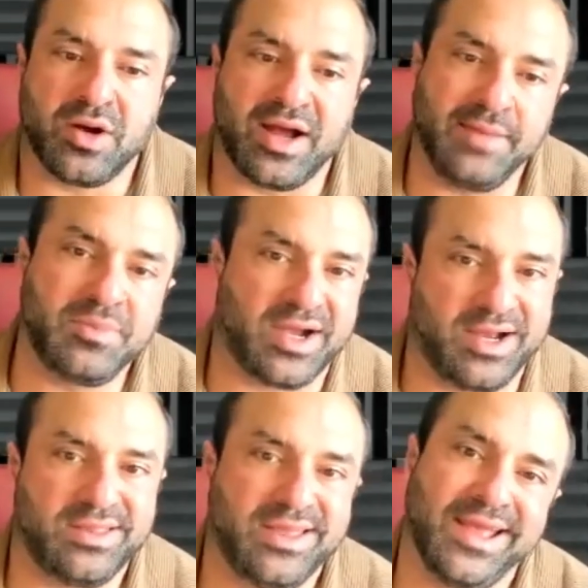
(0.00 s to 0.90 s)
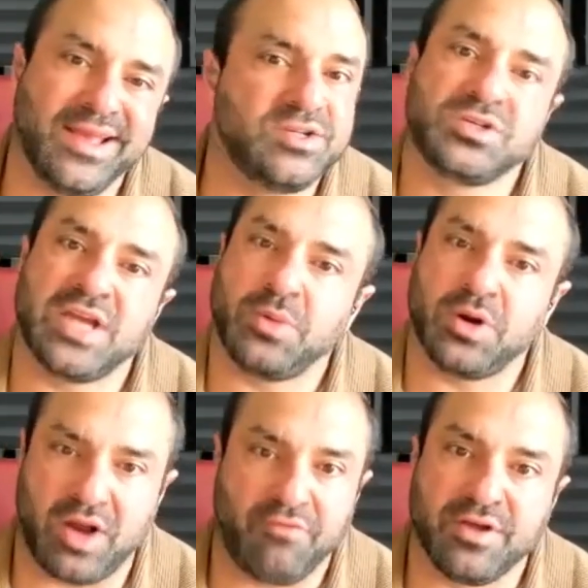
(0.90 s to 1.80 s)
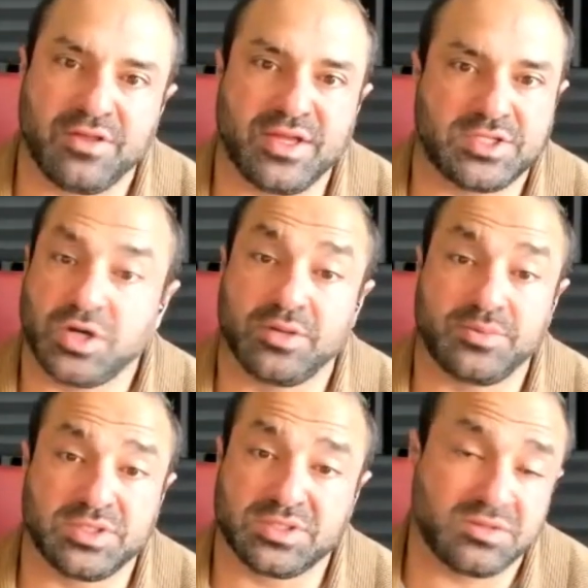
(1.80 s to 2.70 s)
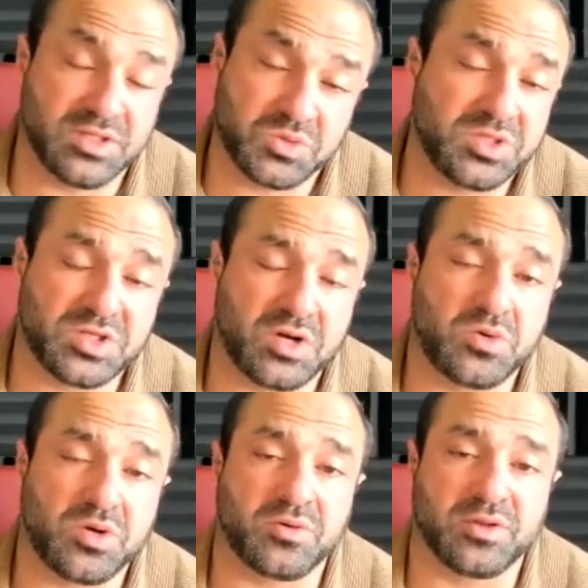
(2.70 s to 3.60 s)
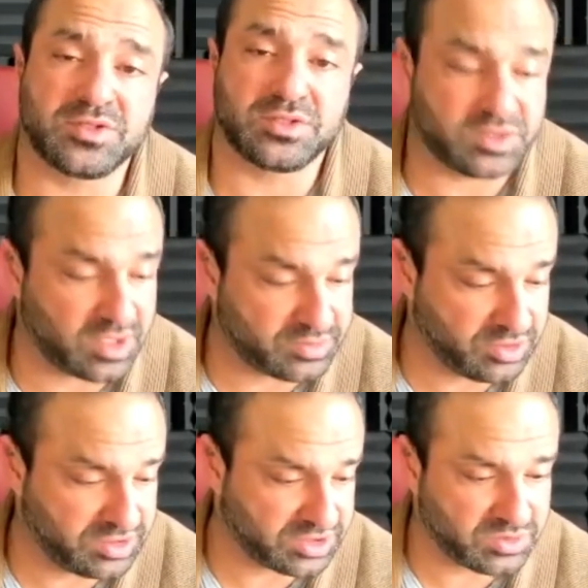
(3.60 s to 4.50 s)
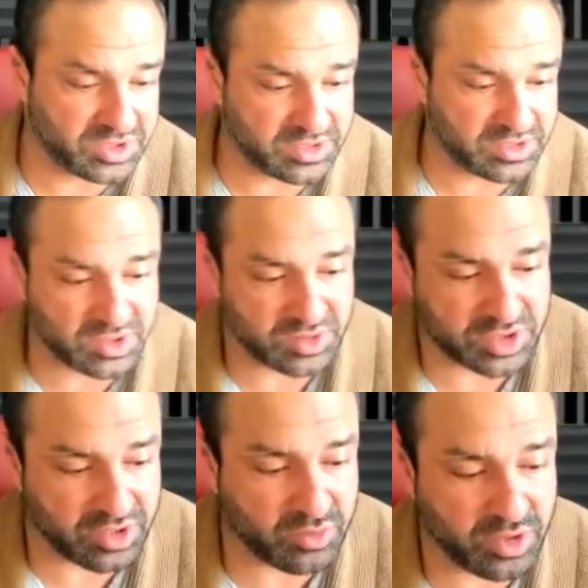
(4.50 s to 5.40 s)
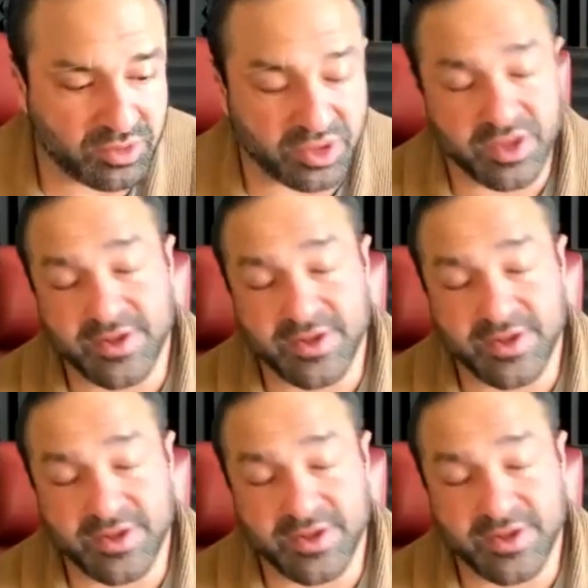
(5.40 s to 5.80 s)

I'm kind of the end user demographic that Startups is really starting to work with. Startup Studios is really starting to work with.